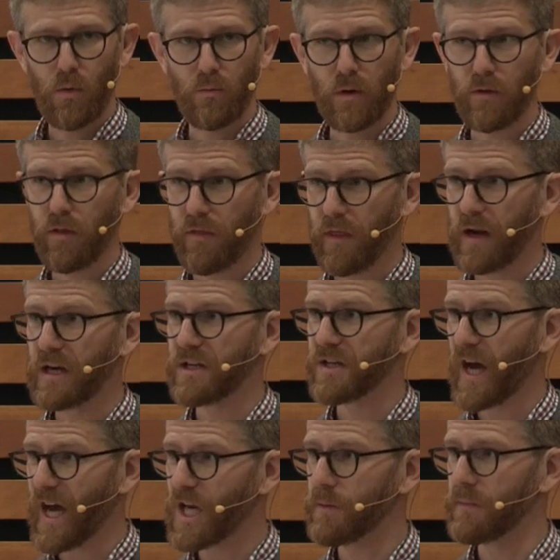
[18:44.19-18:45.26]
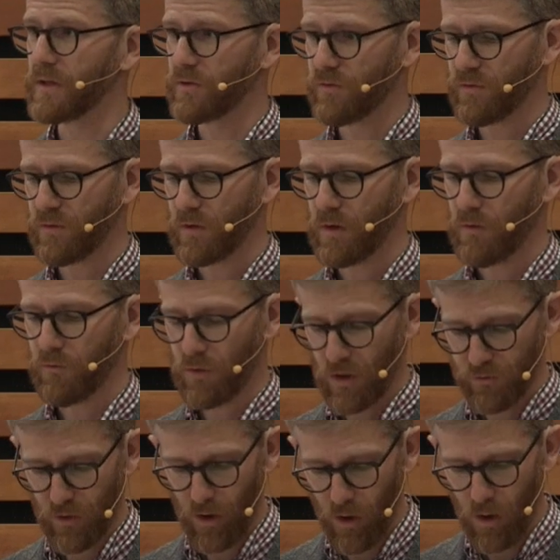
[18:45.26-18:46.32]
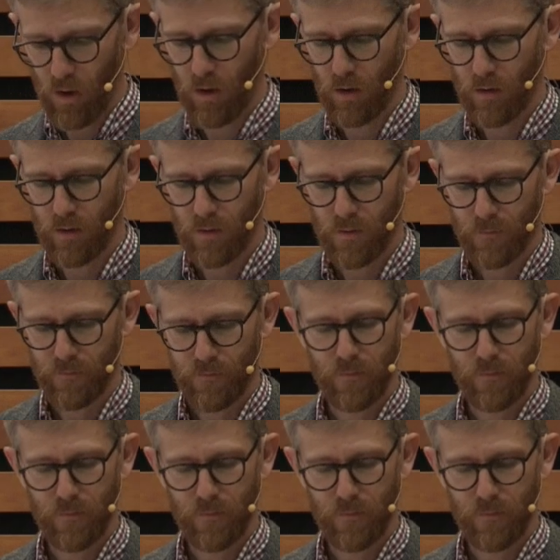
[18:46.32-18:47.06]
rather than entitlements for us all.